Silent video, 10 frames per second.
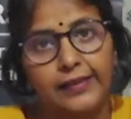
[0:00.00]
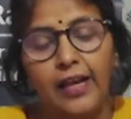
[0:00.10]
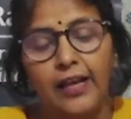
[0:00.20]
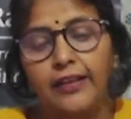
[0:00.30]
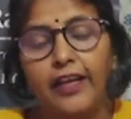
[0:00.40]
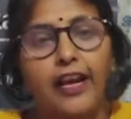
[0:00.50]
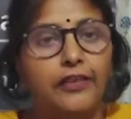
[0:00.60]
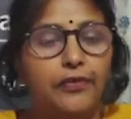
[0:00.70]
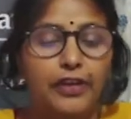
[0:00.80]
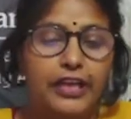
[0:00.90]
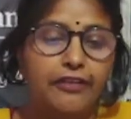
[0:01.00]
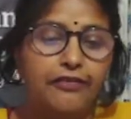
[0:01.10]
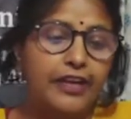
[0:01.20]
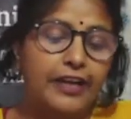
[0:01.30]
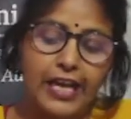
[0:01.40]
There are 3
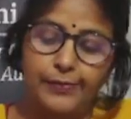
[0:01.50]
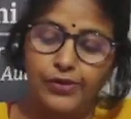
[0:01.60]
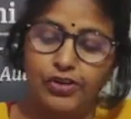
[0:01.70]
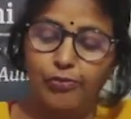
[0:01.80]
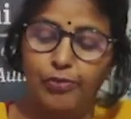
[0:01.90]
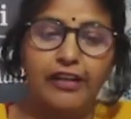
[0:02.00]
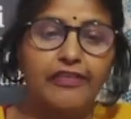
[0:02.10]
different types of blood